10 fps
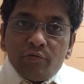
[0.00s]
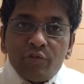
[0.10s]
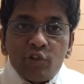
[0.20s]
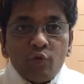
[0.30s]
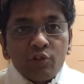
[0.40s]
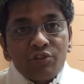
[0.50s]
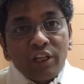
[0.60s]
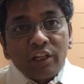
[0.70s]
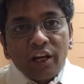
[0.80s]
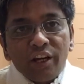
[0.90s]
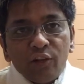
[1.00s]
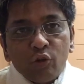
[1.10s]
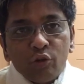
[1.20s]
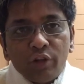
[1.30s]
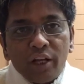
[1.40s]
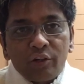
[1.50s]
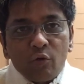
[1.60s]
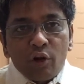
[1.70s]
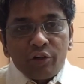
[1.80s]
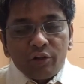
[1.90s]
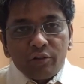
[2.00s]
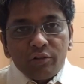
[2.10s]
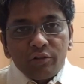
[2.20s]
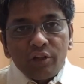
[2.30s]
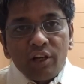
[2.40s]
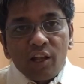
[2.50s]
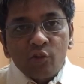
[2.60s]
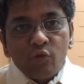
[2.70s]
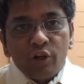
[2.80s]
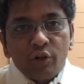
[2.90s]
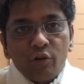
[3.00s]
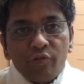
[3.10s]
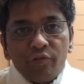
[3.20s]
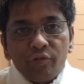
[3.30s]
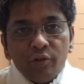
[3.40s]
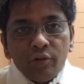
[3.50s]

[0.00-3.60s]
which was declared as on that quarter, the last quarter of